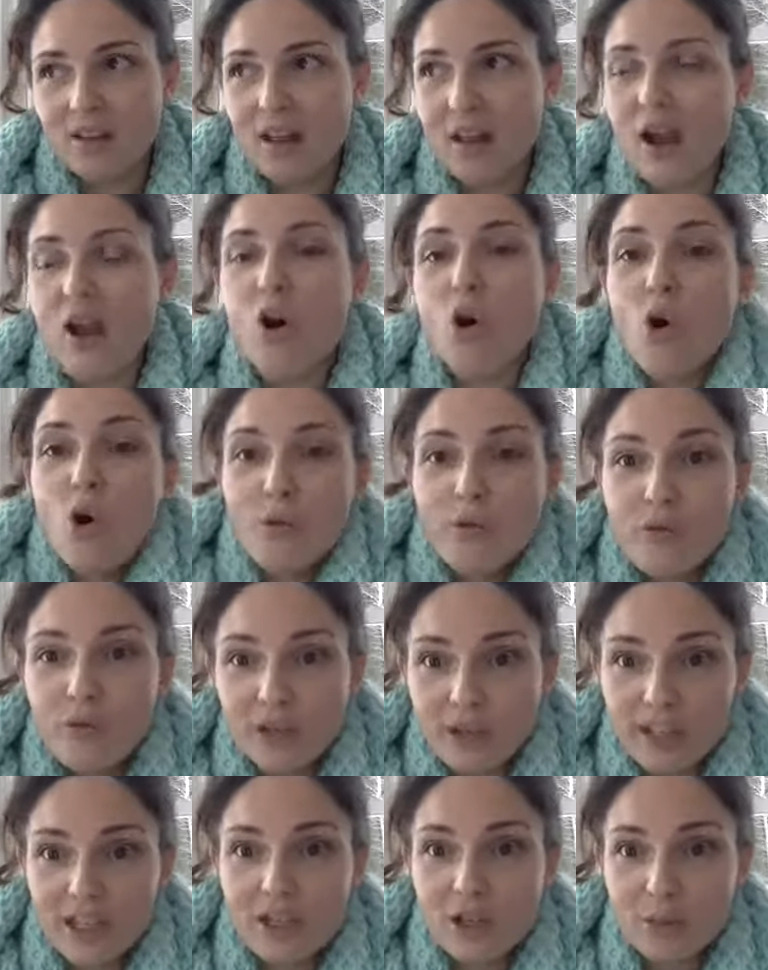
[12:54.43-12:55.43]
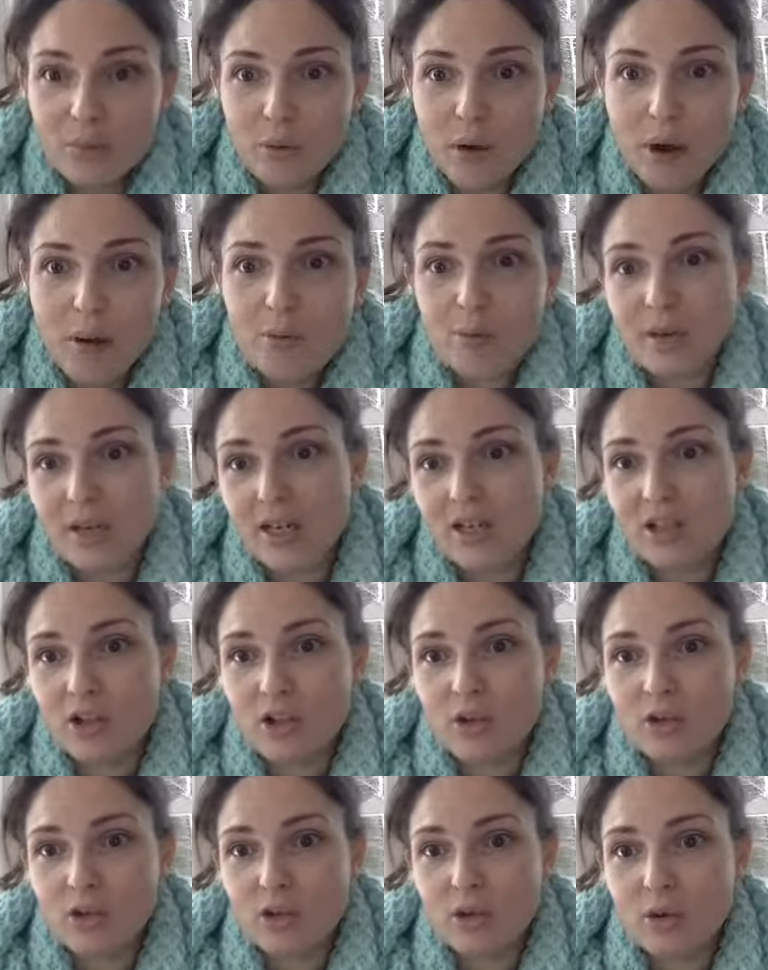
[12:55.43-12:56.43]
hopefully your property is
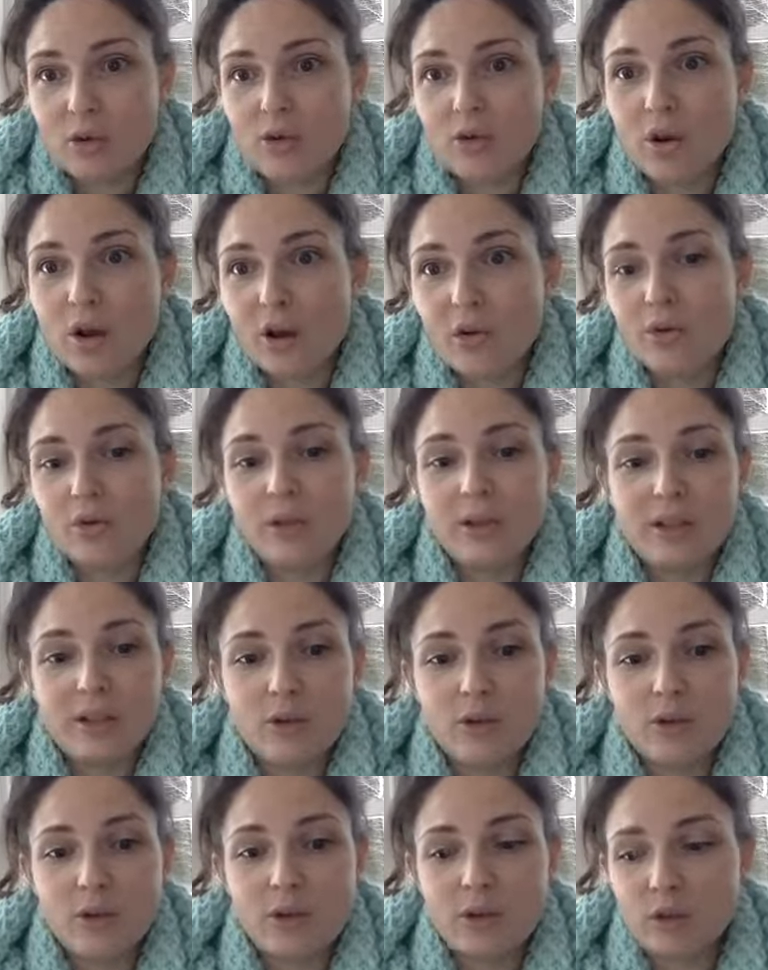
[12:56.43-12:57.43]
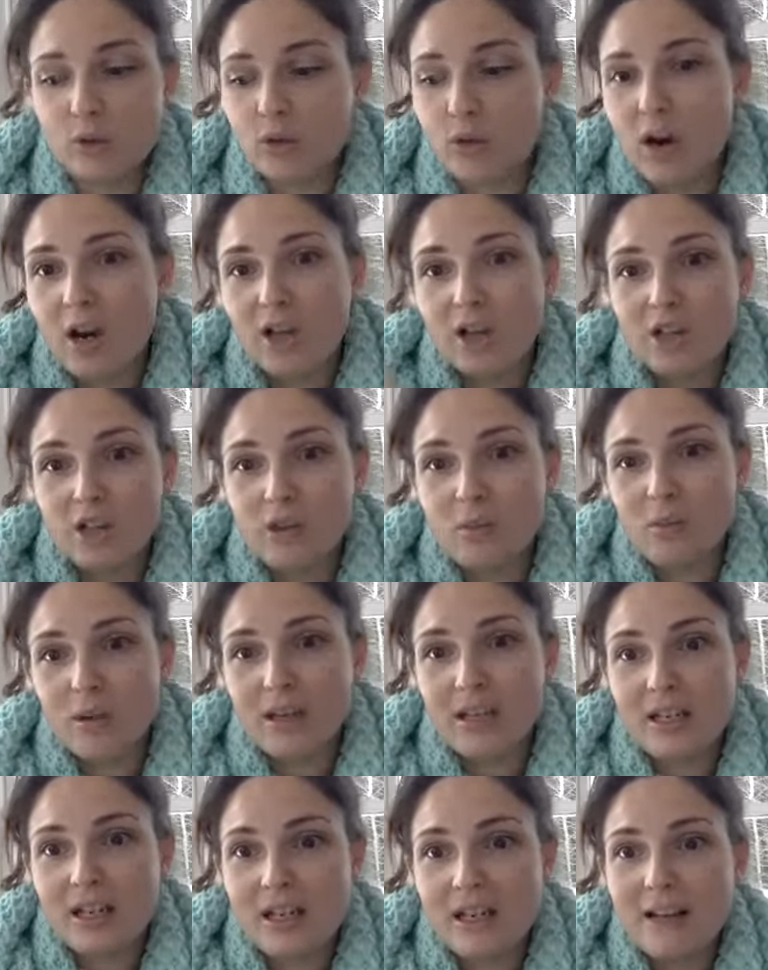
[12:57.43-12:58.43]
also not only going to cost you
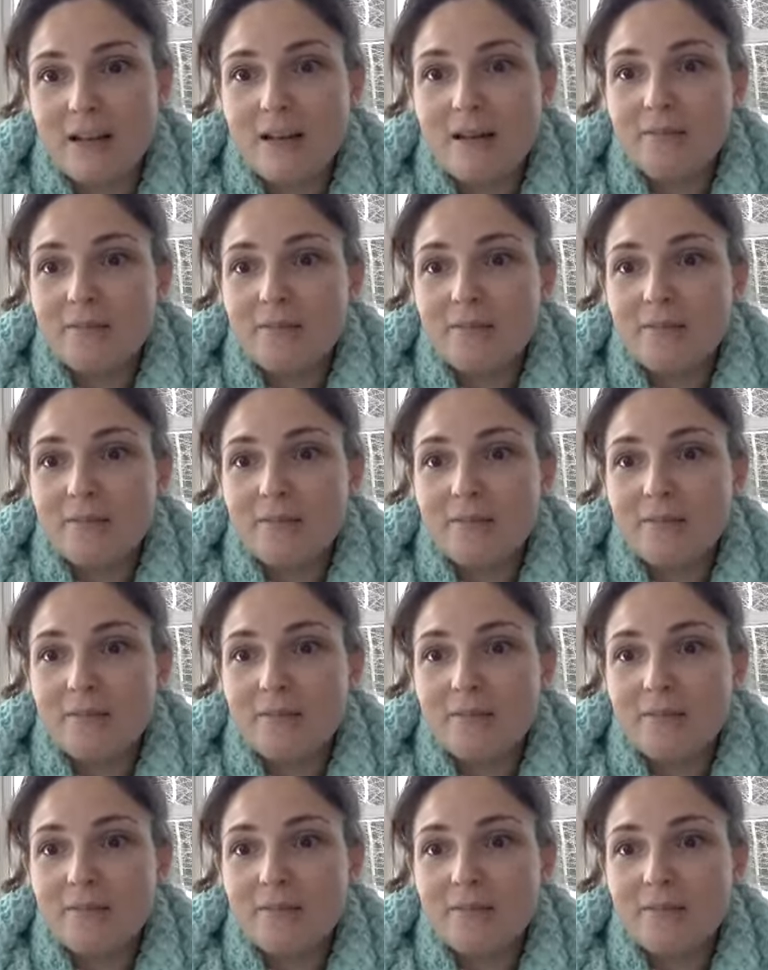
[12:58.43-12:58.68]
money